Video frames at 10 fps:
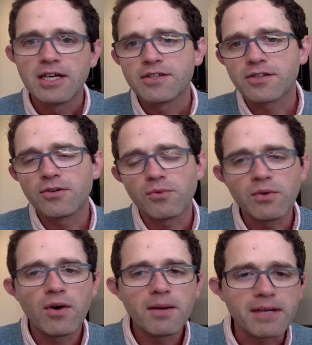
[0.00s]
So we
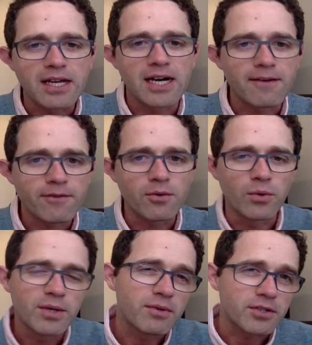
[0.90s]
want to be careful
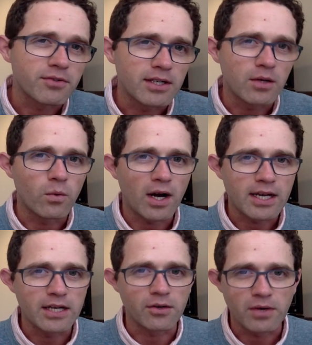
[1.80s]
when we're doing a
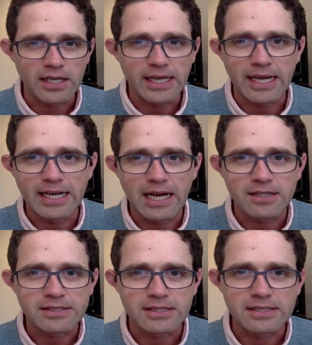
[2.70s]
walking or running gait
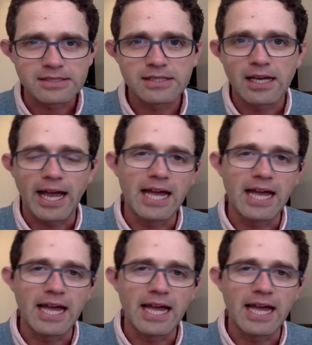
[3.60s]
analysis